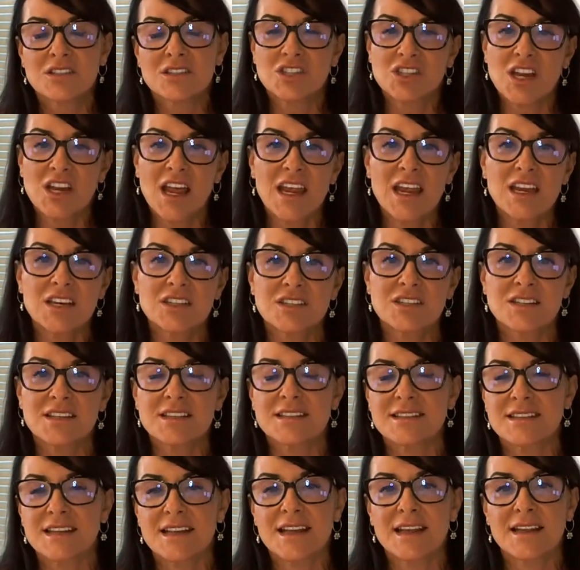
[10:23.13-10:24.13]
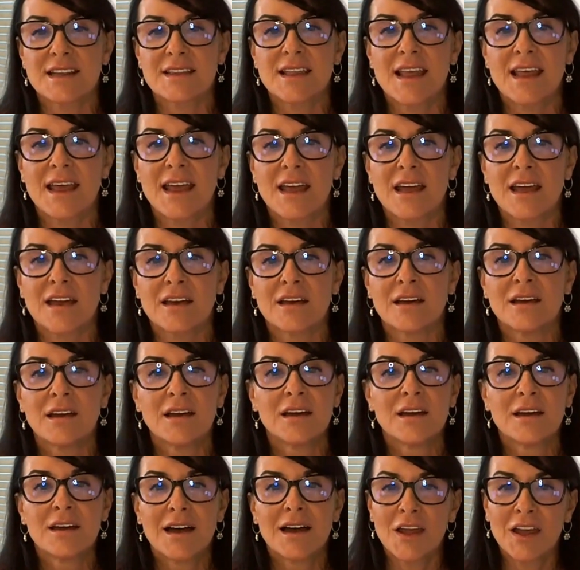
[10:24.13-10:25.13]
changes in their
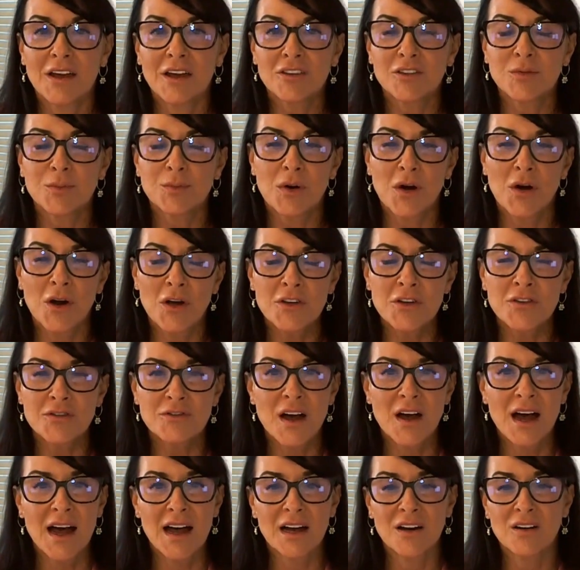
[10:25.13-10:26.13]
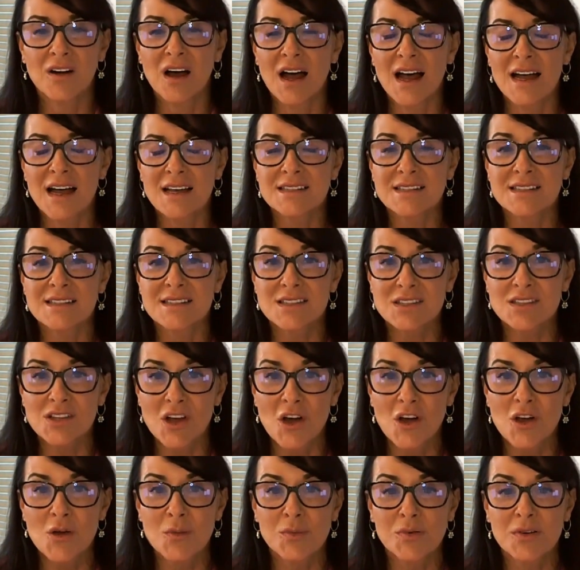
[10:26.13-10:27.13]
health profile are
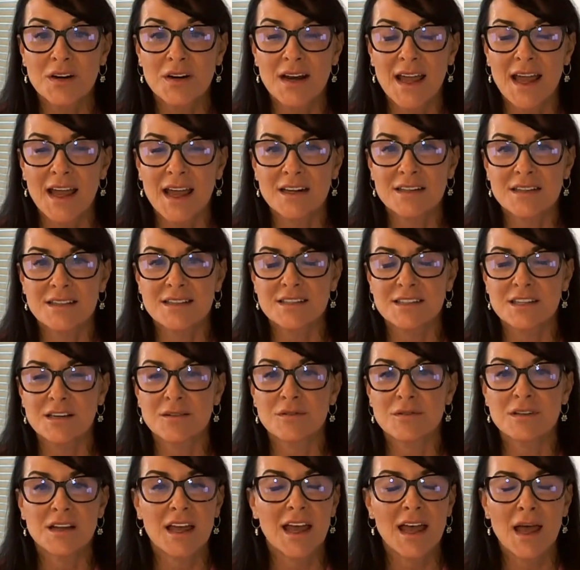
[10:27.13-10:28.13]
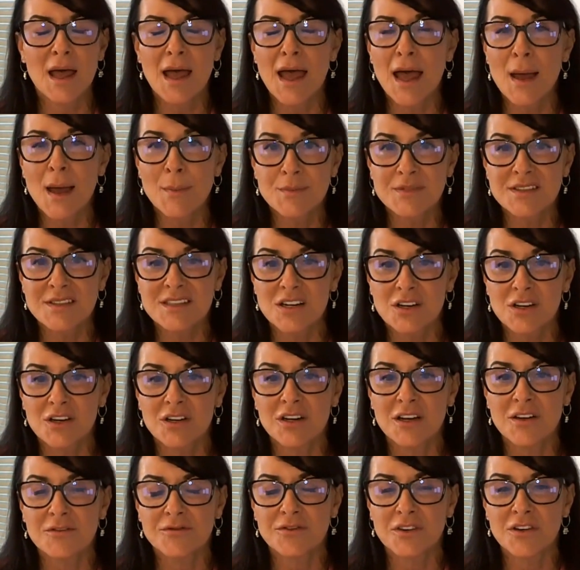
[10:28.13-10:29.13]
so pronounced and
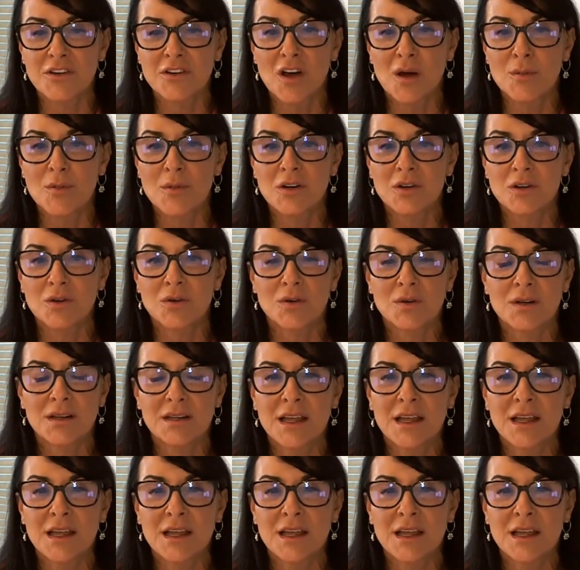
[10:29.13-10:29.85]
absolutely phenomenal.